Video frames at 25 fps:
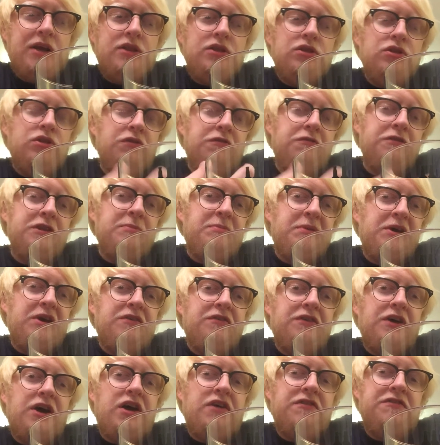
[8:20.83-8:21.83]
Lovely bit
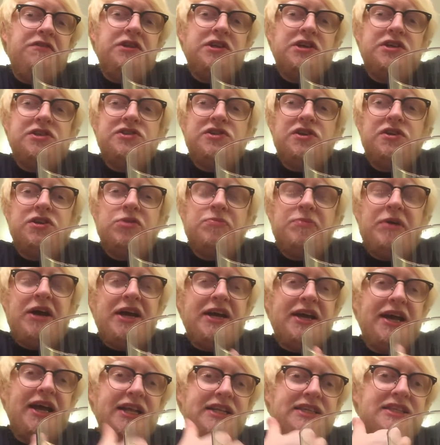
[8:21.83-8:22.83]
of earthiness on the
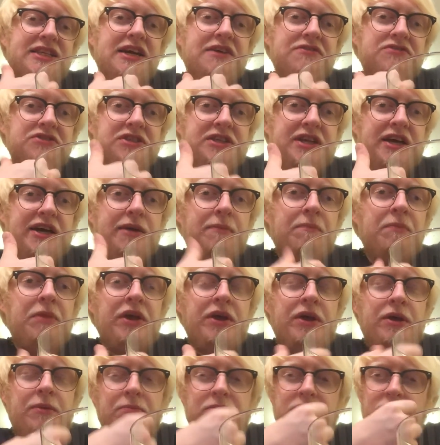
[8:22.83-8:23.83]
back end after that
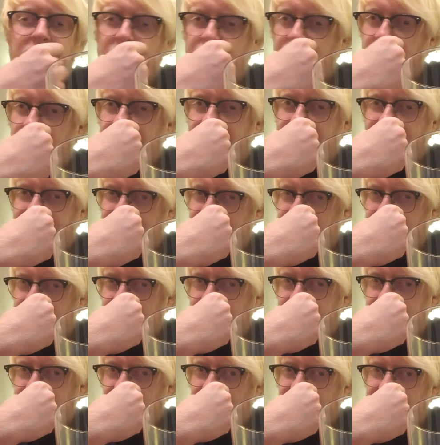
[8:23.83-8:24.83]
blueberry has
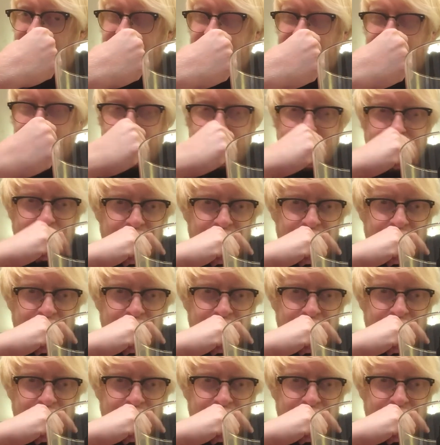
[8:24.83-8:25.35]
subsided.